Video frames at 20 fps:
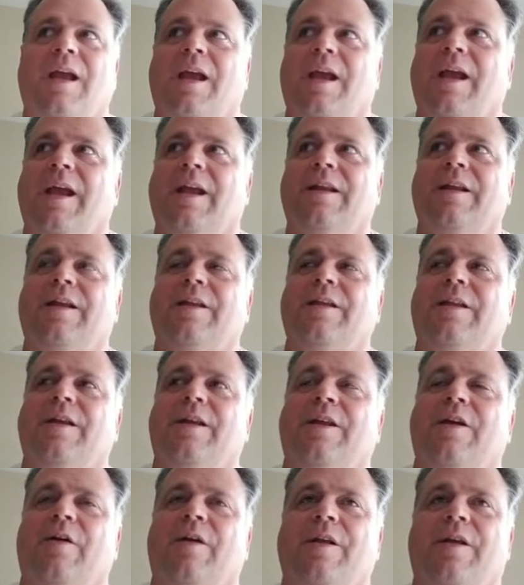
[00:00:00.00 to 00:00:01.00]

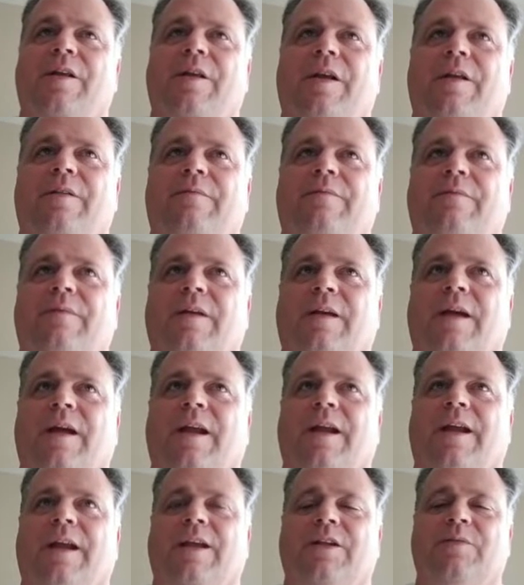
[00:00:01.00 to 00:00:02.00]
It kind
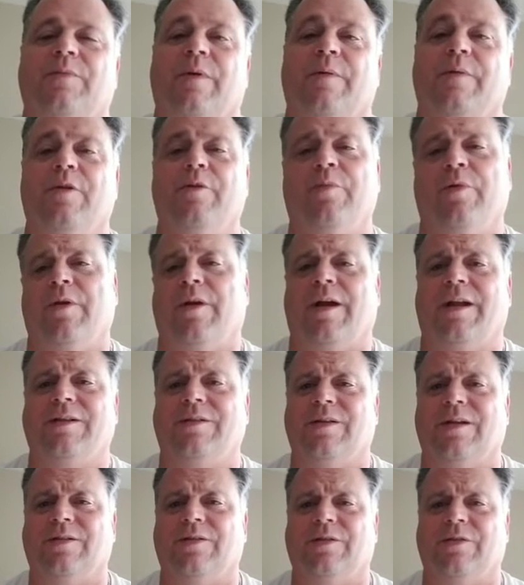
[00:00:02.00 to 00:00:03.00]
of gets me. I mean, you can put night
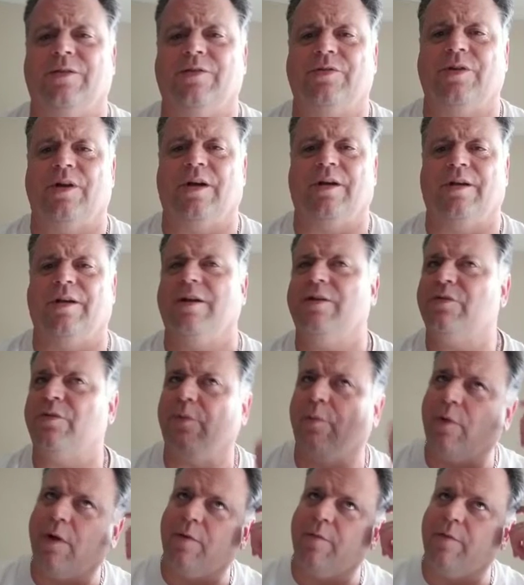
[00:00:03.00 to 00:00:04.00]
sights on a shotgun. That's no
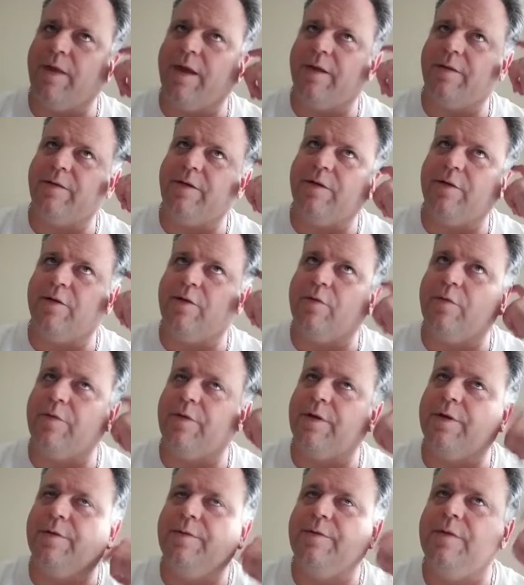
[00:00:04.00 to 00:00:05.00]
problem with that. Go with
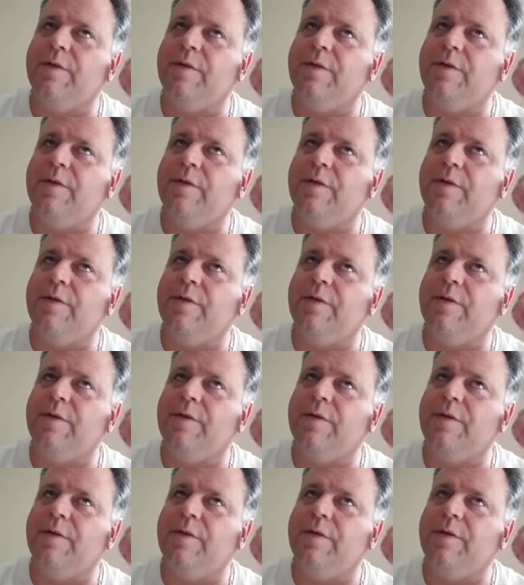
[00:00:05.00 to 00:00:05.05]
a